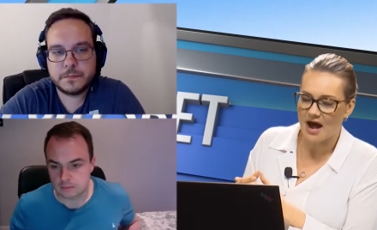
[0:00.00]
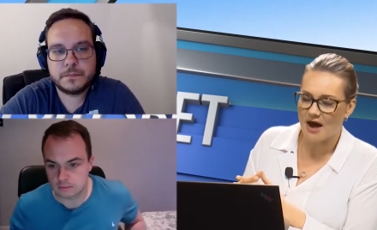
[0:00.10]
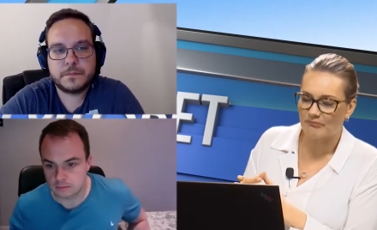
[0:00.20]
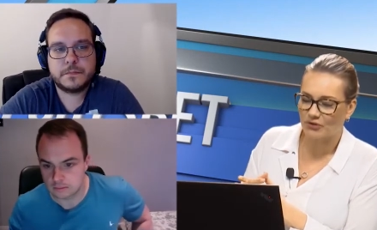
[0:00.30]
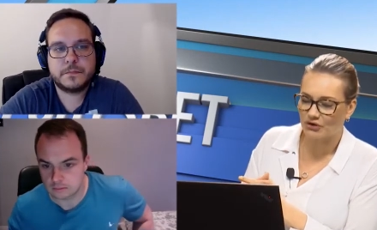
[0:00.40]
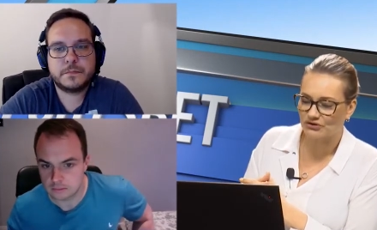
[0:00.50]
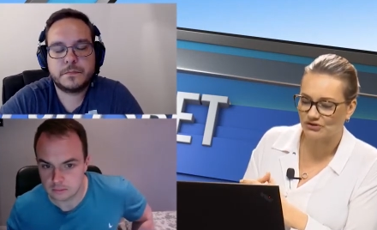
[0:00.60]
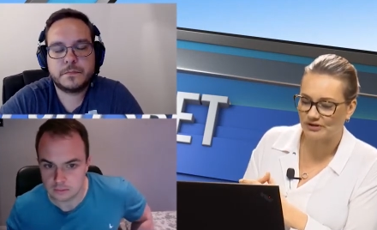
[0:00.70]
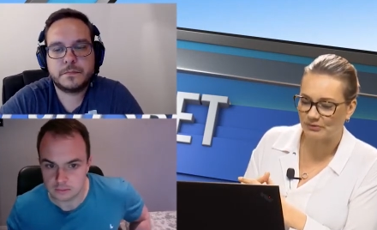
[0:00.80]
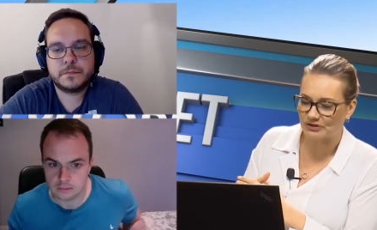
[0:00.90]
Speaker 1: Um,
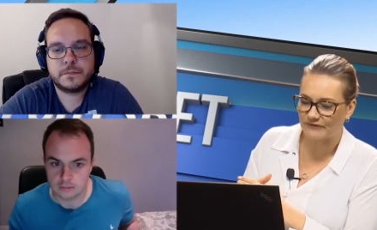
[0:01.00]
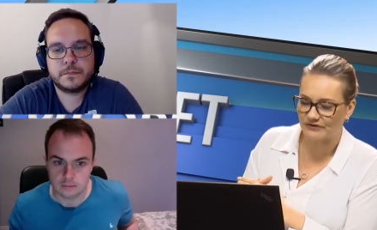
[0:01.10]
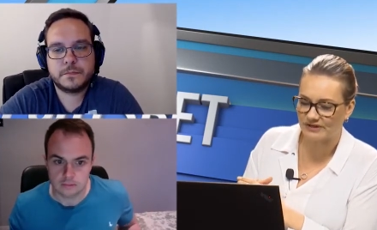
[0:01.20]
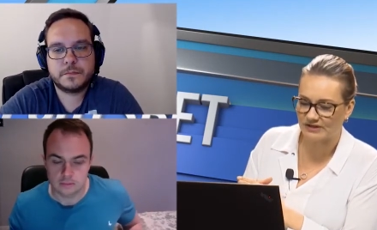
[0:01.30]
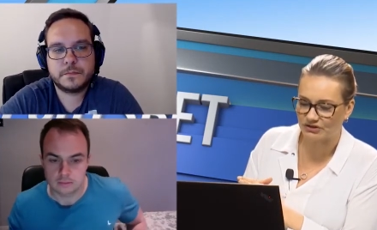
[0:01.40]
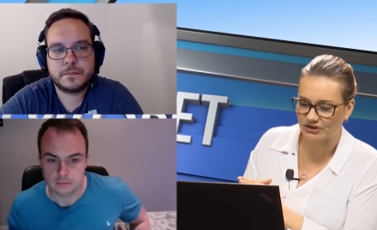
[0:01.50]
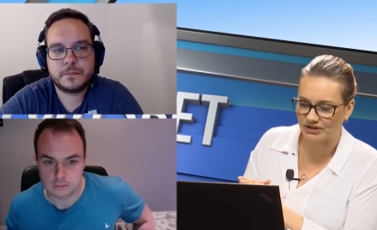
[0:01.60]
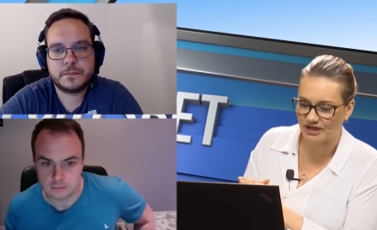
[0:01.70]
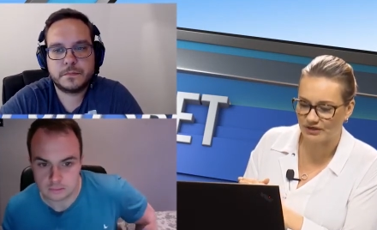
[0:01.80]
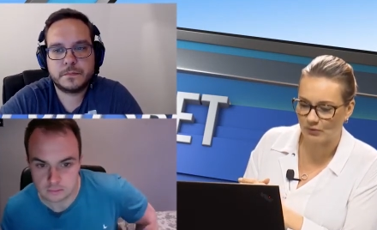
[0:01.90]
Prognósticos Deportivos says
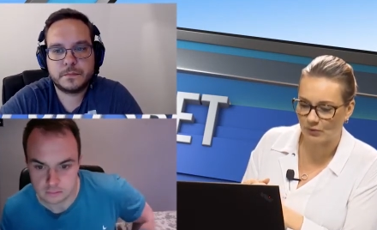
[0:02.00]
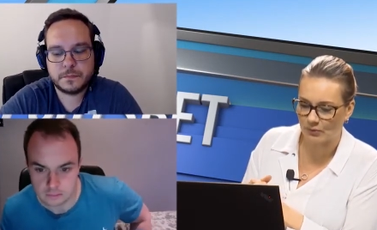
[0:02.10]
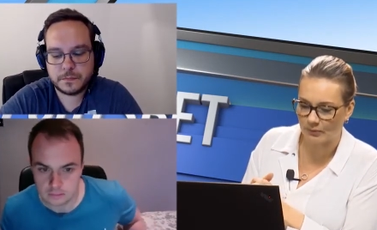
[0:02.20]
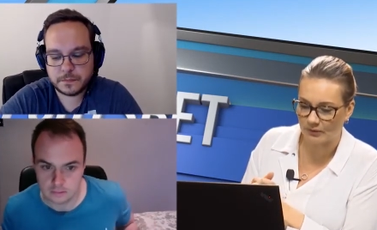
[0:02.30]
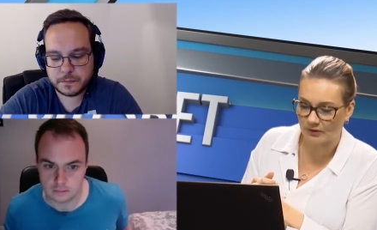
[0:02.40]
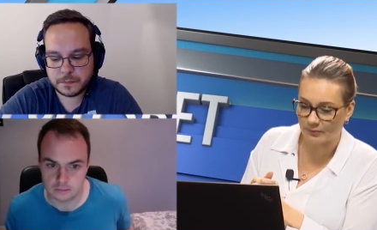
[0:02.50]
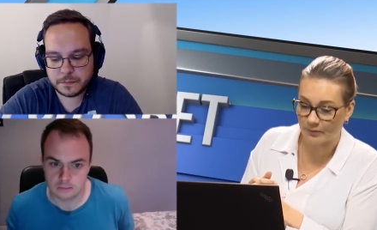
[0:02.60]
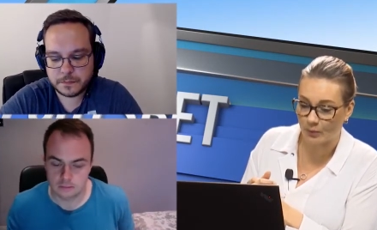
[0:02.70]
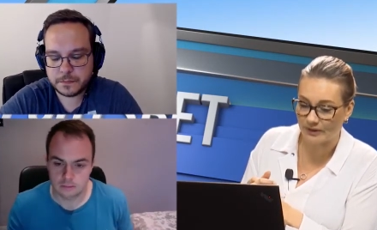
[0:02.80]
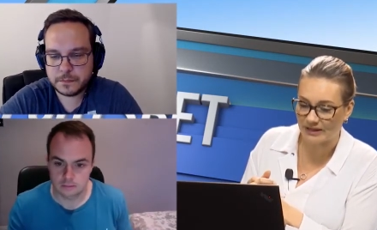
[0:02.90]
Argentina will, will,
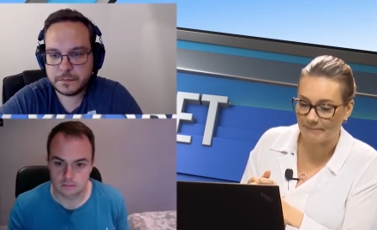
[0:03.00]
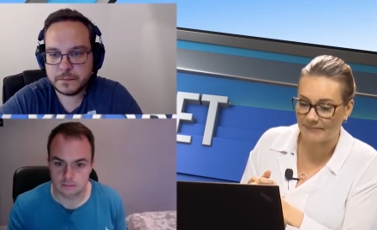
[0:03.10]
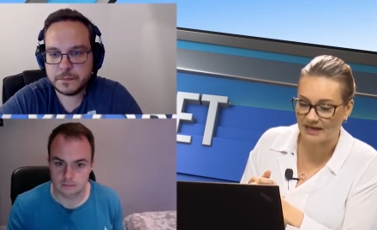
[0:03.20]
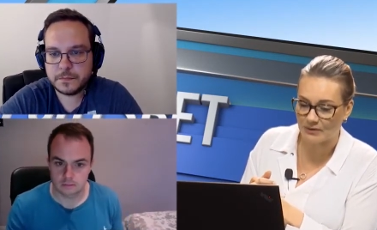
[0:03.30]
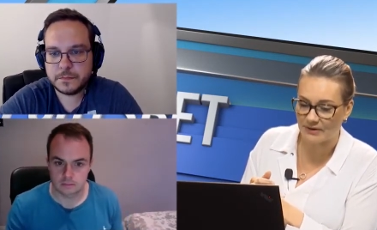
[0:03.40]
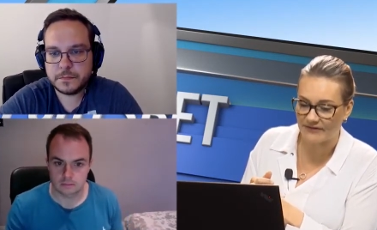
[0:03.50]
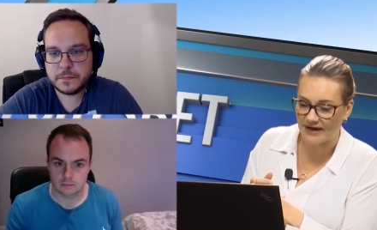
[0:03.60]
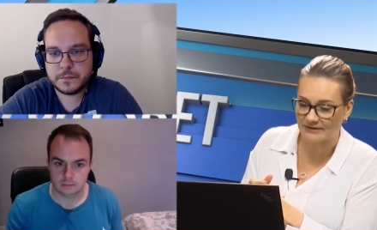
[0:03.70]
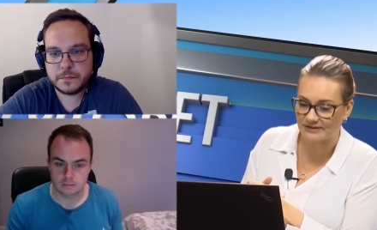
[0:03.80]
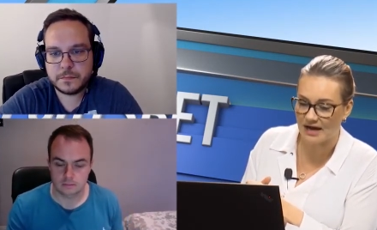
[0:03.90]
will be
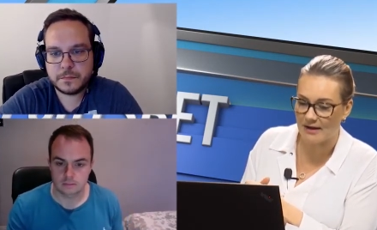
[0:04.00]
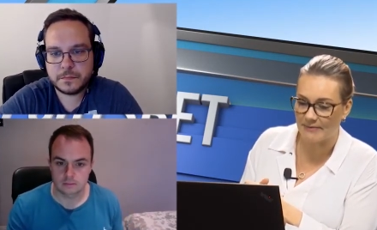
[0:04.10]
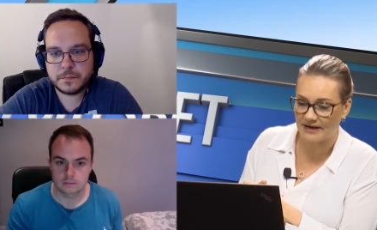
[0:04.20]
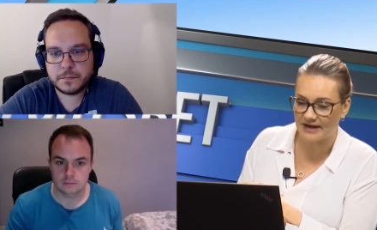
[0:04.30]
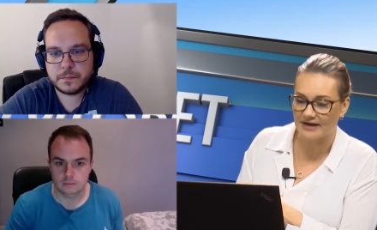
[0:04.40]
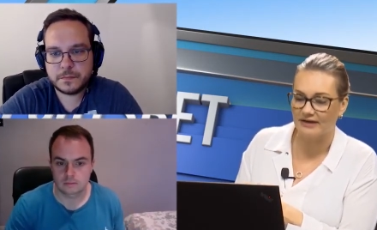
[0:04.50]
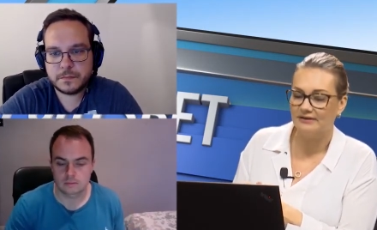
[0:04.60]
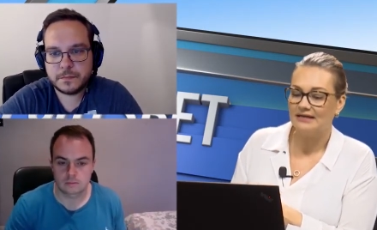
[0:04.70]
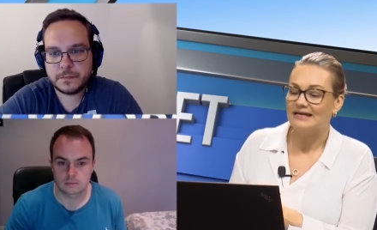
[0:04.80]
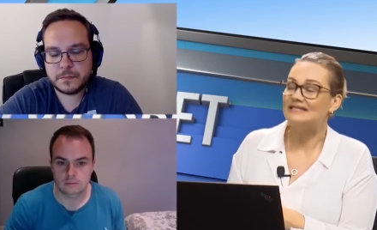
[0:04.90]
without uh, Banega.
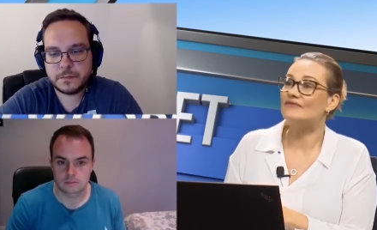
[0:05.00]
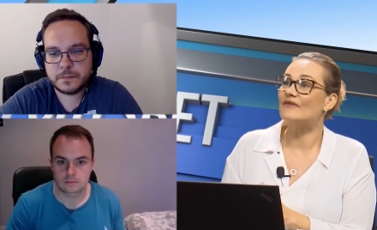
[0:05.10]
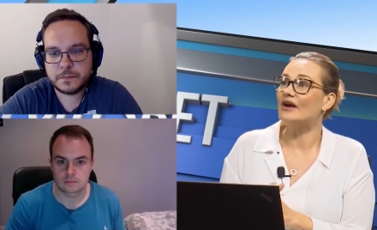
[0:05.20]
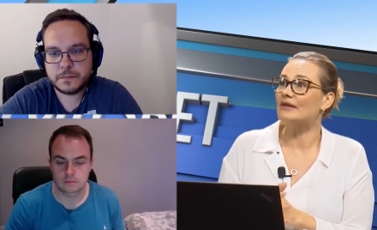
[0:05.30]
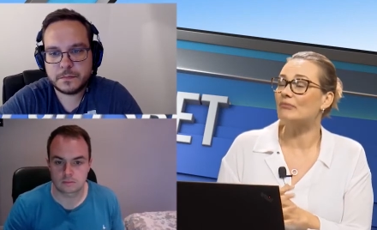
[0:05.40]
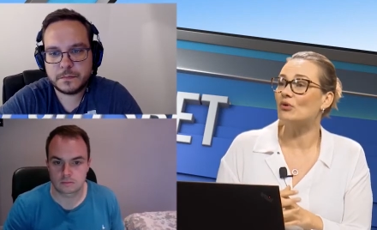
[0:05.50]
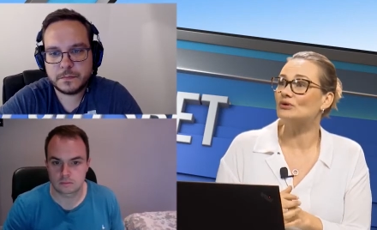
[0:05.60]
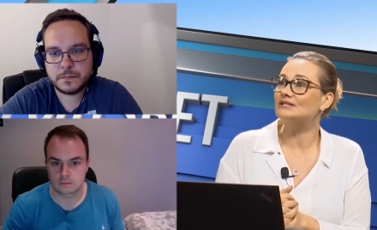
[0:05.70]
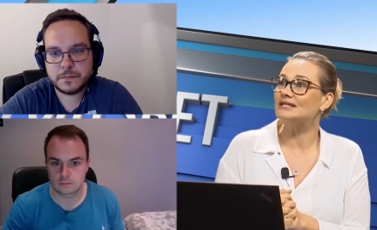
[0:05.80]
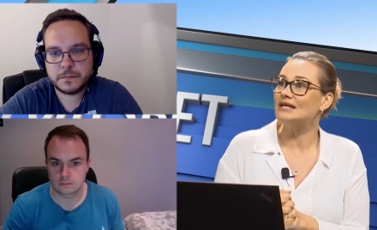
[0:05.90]
It's a very
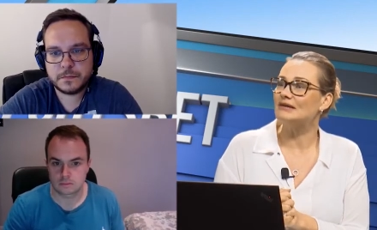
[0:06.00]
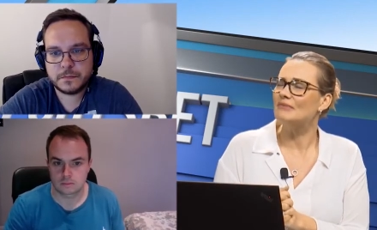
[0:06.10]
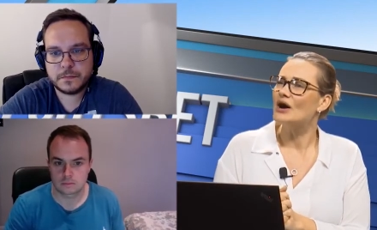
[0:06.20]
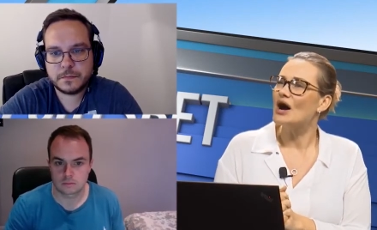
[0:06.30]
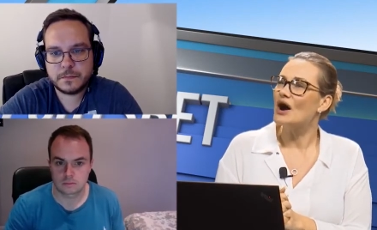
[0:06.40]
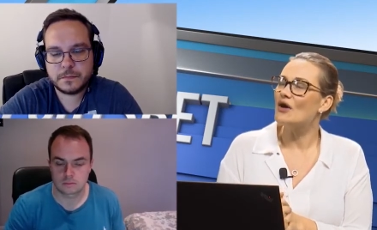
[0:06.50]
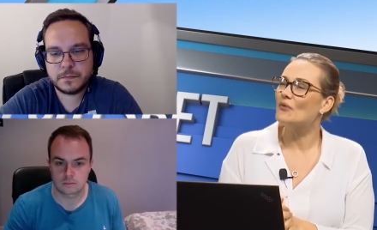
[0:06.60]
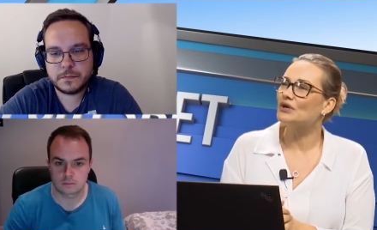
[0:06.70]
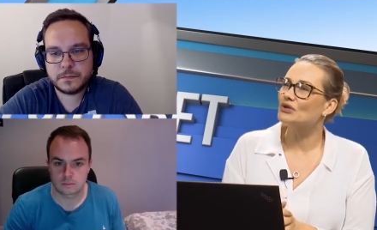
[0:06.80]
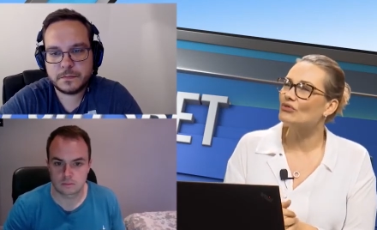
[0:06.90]
poor team. Uh,
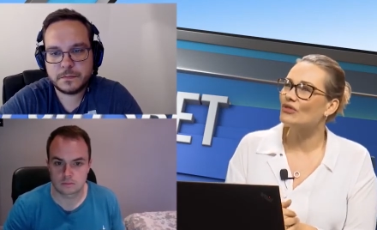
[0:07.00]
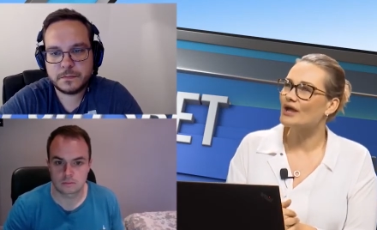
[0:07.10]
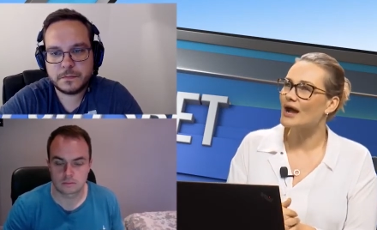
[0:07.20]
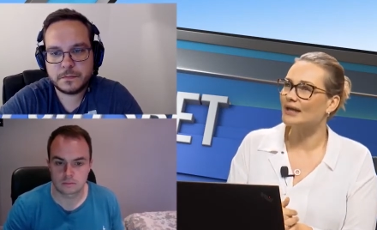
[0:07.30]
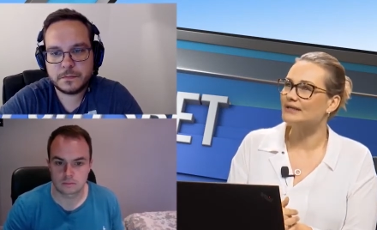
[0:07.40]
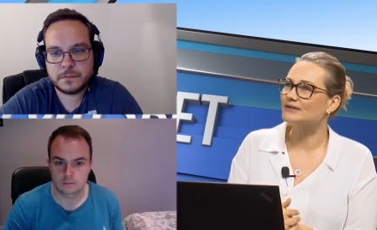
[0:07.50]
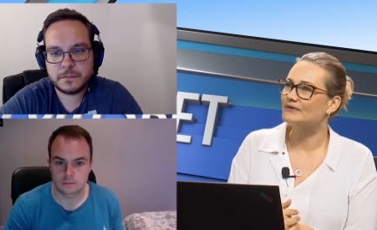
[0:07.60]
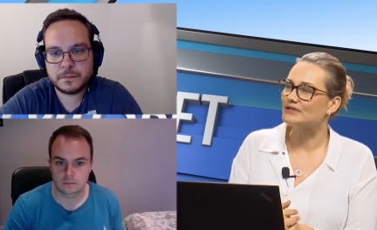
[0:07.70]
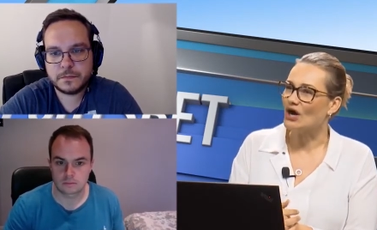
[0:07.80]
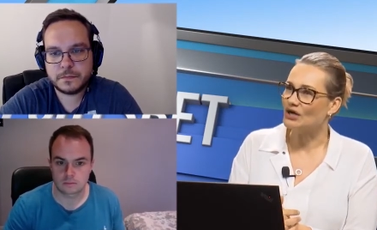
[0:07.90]
what do you think, Alex, of
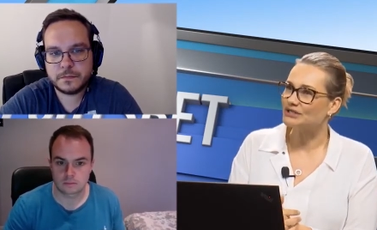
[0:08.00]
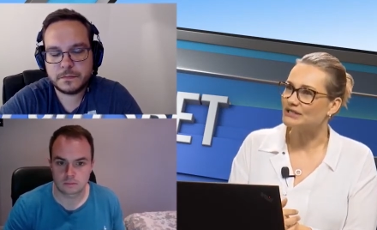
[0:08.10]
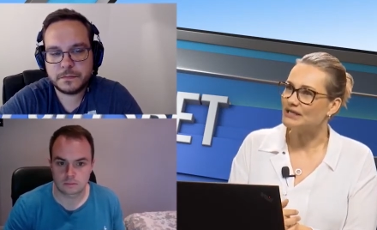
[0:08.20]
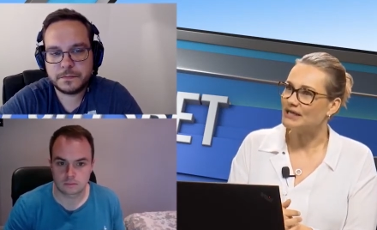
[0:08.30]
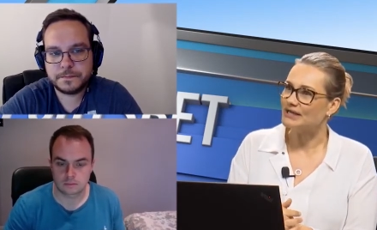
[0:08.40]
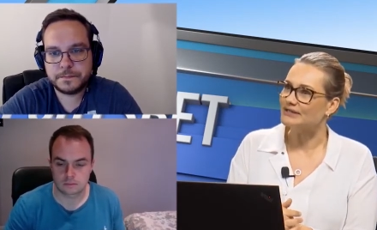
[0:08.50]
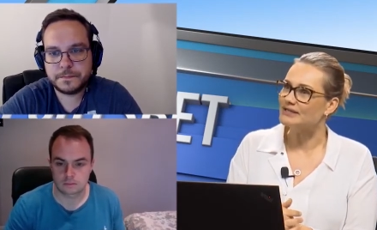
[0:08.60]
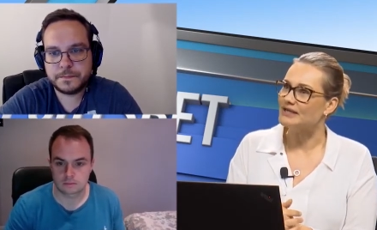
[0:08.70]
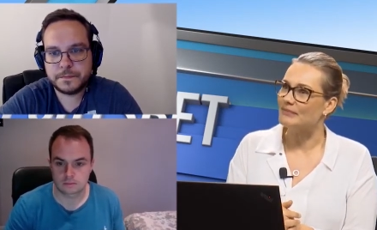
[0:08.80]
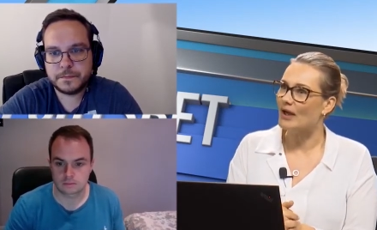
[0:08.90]
this Argentinian
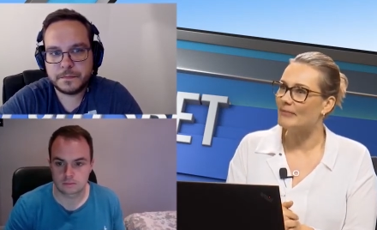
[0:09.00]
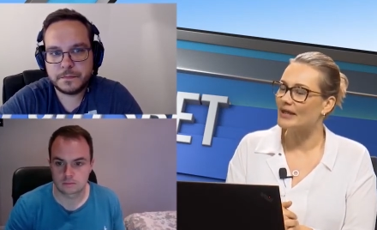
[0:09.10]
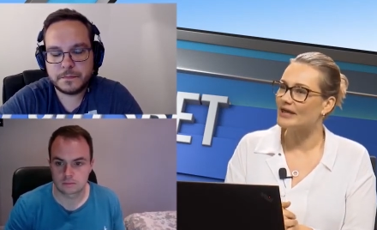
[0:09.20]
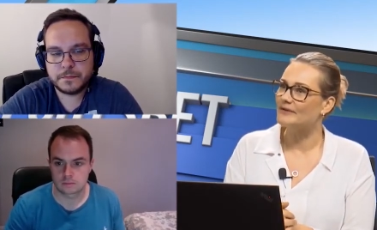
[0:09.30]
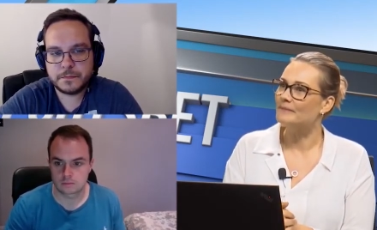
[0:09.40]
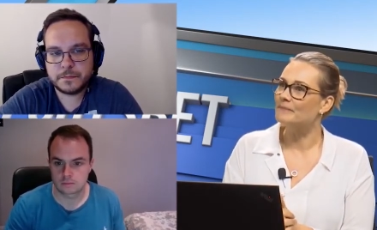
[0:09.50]
team coming in?